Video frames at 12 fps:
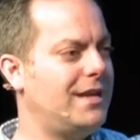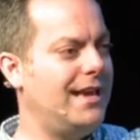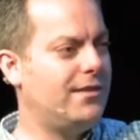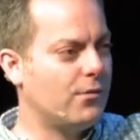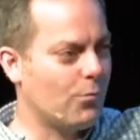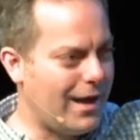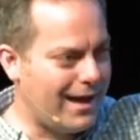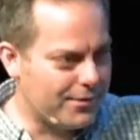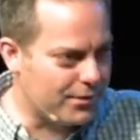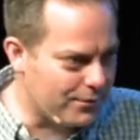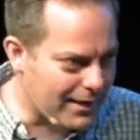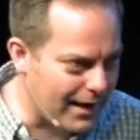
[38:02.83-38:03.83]
take the
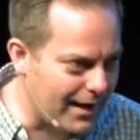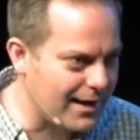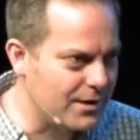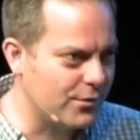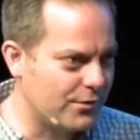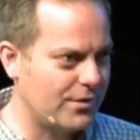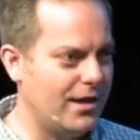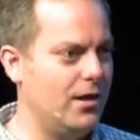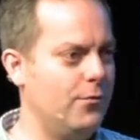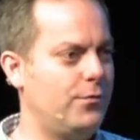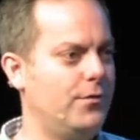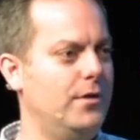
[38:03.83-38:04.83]
wrath of God on
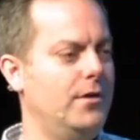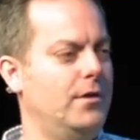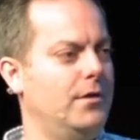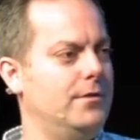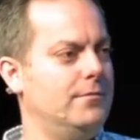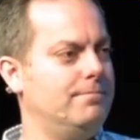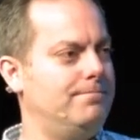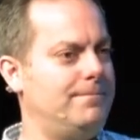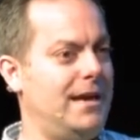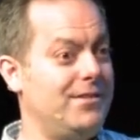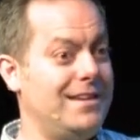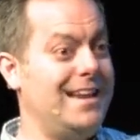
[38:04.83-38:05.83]
yourself
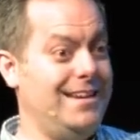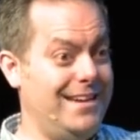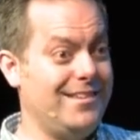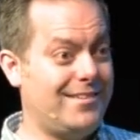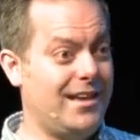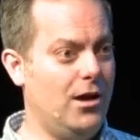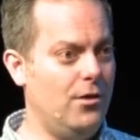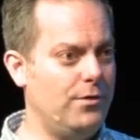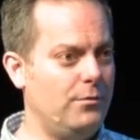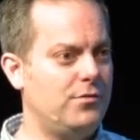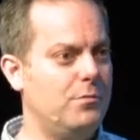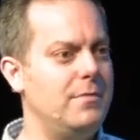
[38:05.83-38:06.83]
as an end in itself.
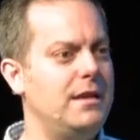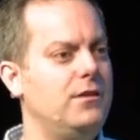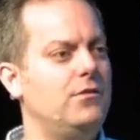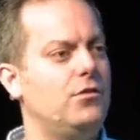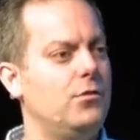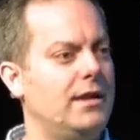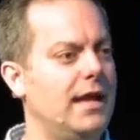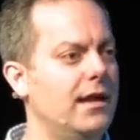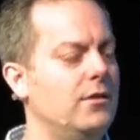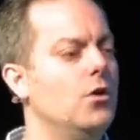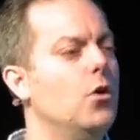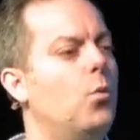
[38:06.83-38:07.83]
It was a means to an
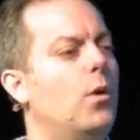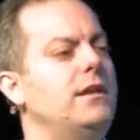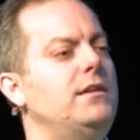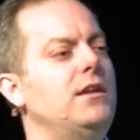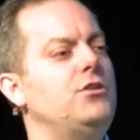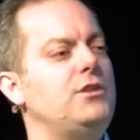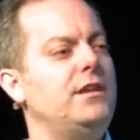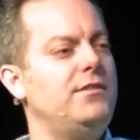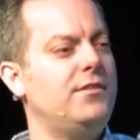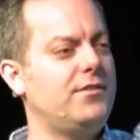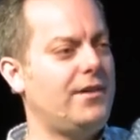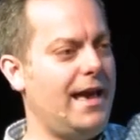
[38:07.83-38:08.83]
end. What did
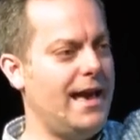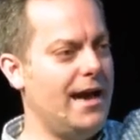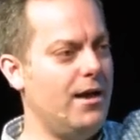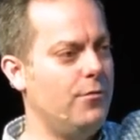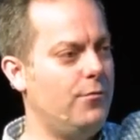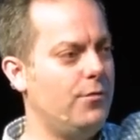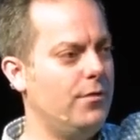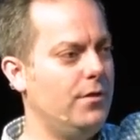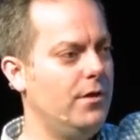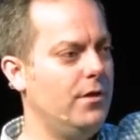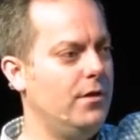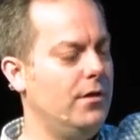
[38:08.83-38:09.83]
Jesus have
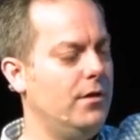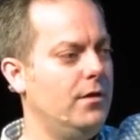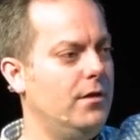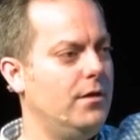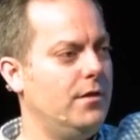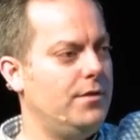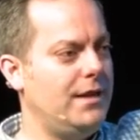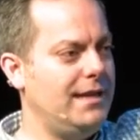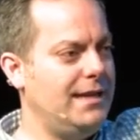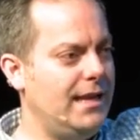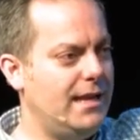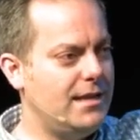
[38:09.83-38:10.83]
that
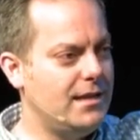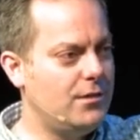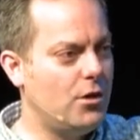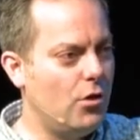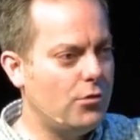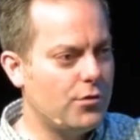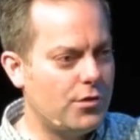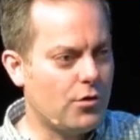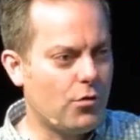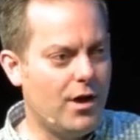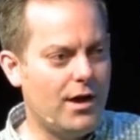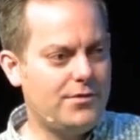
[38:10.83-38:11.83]
he needed to go through the
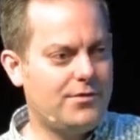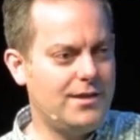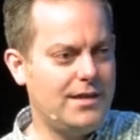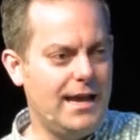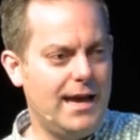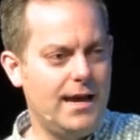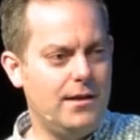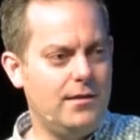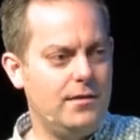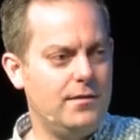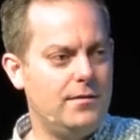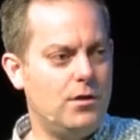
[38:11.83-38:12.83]
cross to
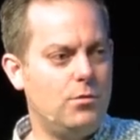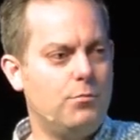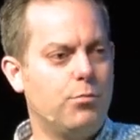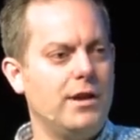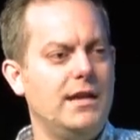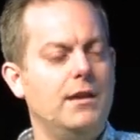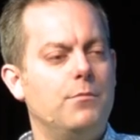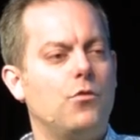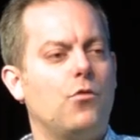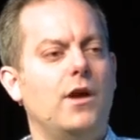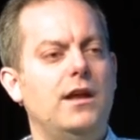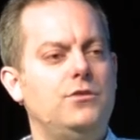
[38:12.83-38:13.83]
get that would bring him
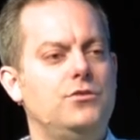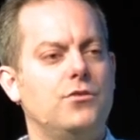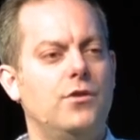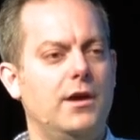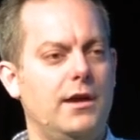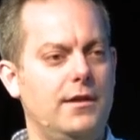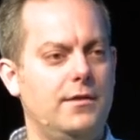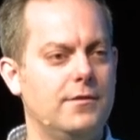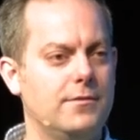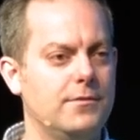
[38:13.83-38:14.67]
great joy?